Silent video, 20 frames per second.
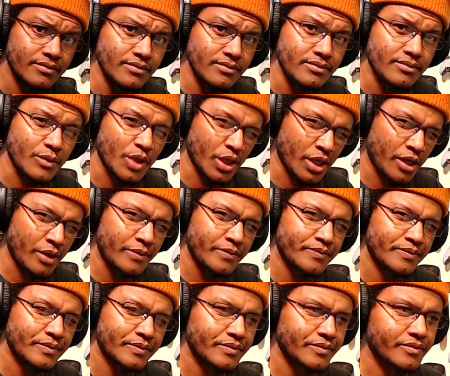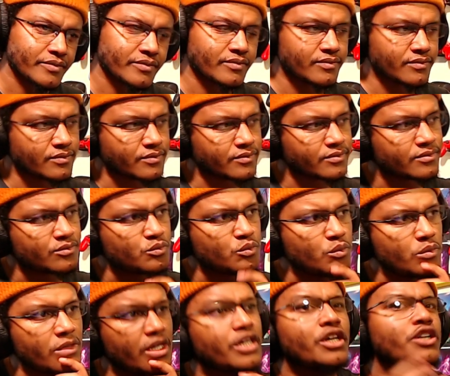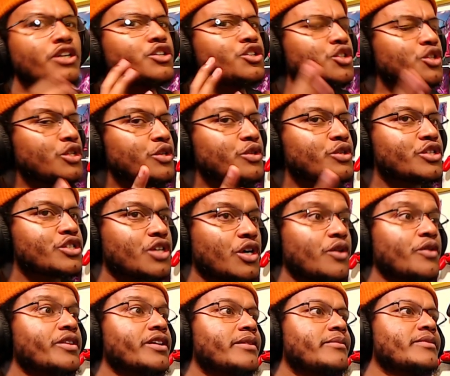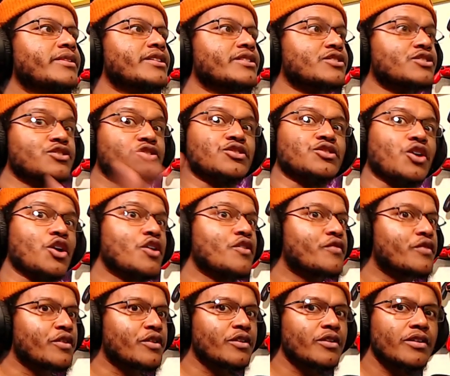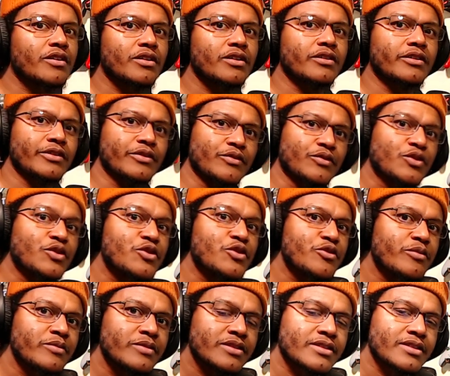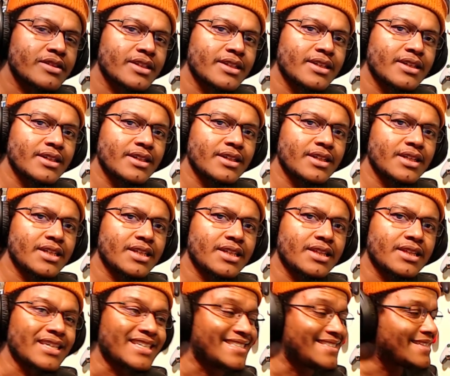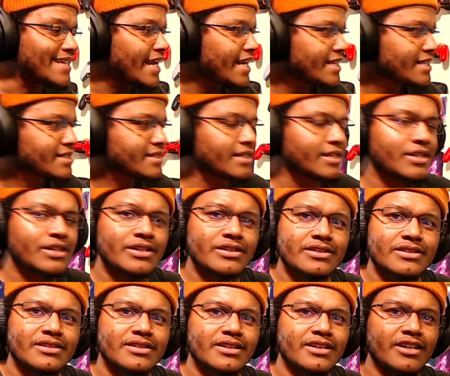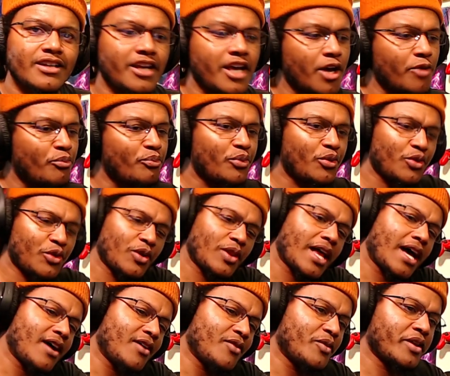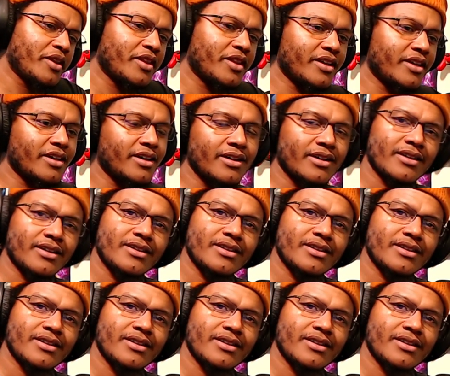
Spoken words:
You know? Do you show them the server rooms, the data centers, and pull out one of the